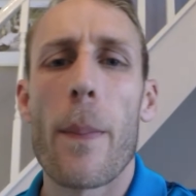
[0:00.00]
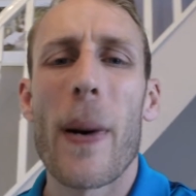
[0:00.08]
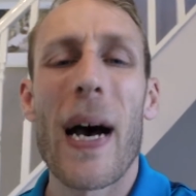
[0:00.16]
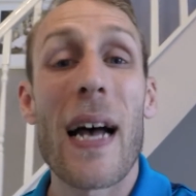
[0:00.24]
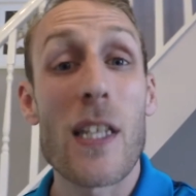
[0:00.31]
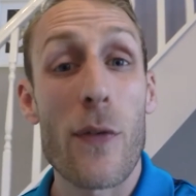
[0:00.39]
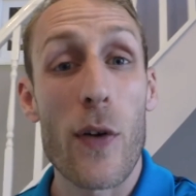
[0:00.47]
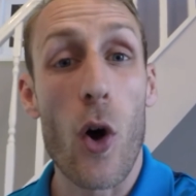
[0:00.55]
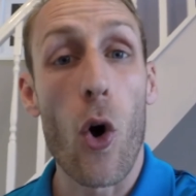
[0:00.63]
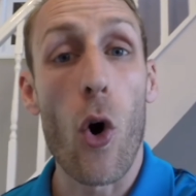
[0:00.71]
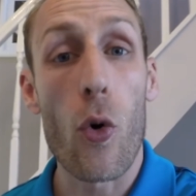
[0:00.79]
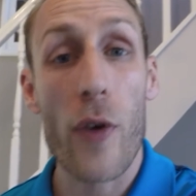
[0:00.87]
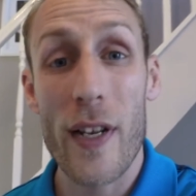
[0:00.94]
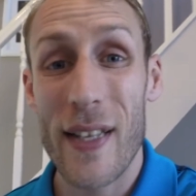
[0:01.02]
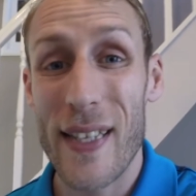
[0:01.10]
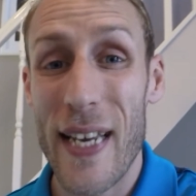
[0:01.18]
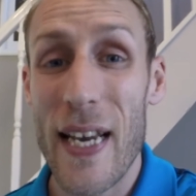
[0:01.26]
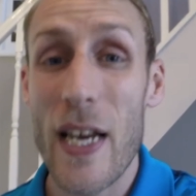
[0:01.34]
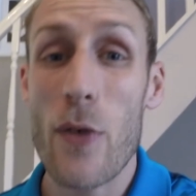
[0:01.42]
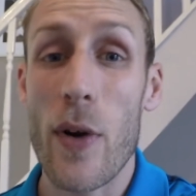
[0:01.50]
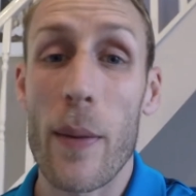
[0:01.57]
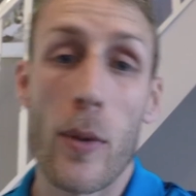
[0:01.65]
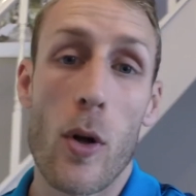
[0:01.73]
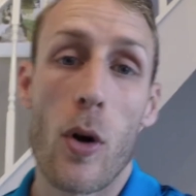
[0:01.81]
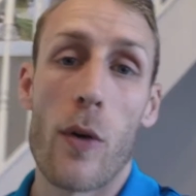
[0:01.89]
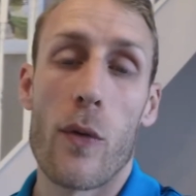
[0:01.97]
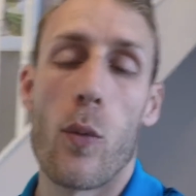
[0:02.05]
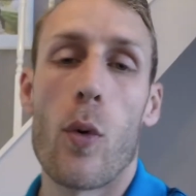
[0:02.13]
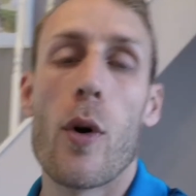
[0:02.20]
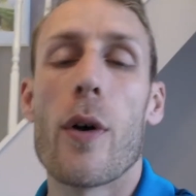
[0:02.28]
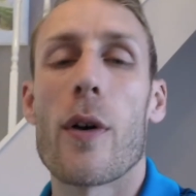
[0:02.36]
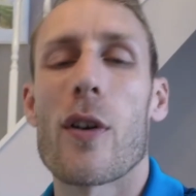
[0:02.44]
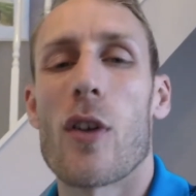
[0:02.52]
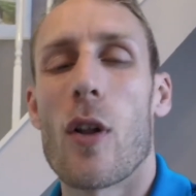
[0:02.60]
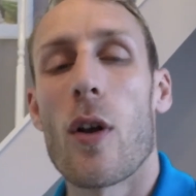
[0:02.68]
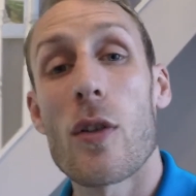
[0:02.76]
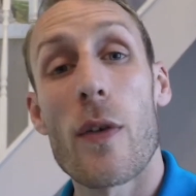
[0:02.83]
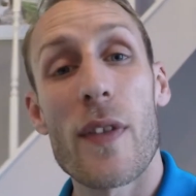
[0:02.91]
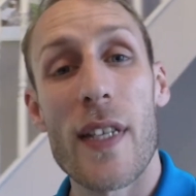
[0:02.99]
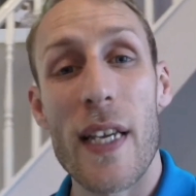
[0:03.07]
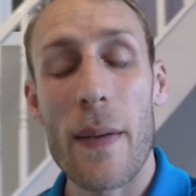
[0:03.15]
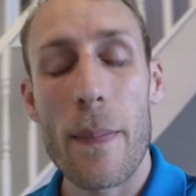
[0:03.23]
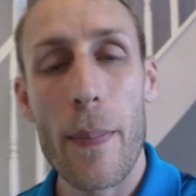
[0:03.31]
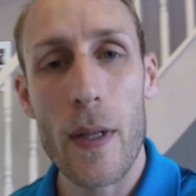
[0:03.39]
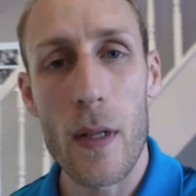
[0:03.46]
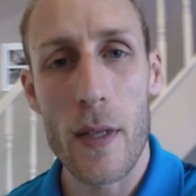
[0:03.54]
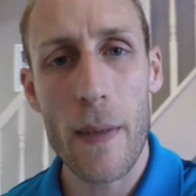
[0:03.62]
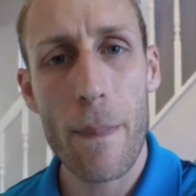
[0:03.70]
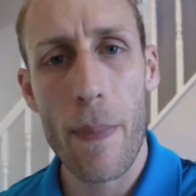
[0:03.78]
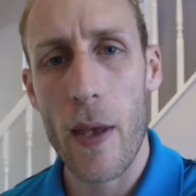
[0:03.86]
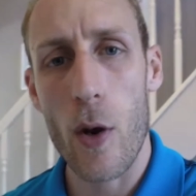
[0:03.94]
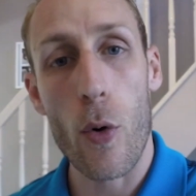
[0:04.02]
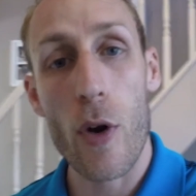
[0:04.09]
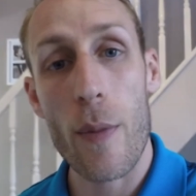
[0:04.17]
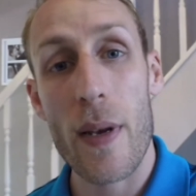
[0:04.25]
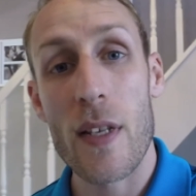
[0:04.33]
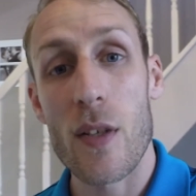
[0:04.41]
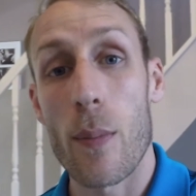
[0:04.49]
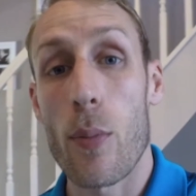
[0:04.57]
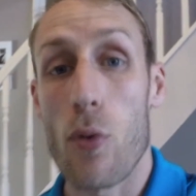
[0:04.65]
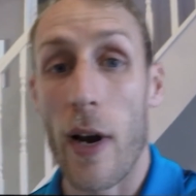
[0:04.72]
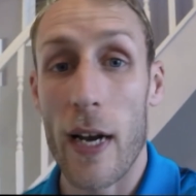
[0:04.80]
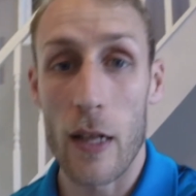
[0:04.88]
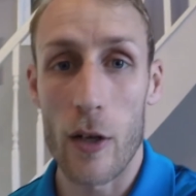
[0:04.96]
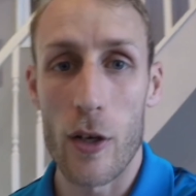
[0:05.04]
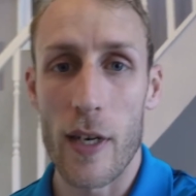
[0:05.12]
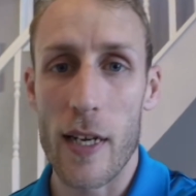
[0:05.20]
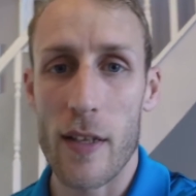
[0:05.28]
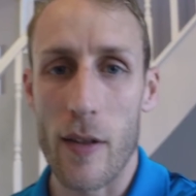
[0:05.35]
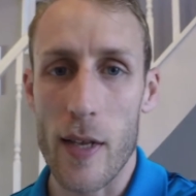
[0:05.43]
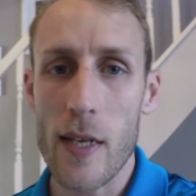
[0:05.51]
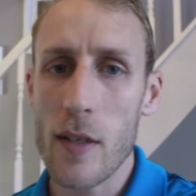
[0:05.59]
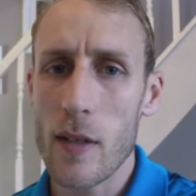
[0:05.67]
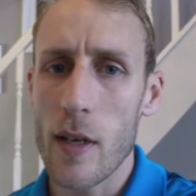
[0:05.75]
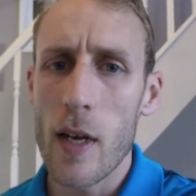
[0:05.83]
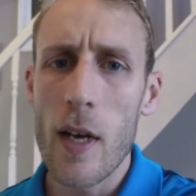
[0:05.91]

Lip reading: part of an orienteering block of work, so lots of team building. There'd already been some prior learning to this.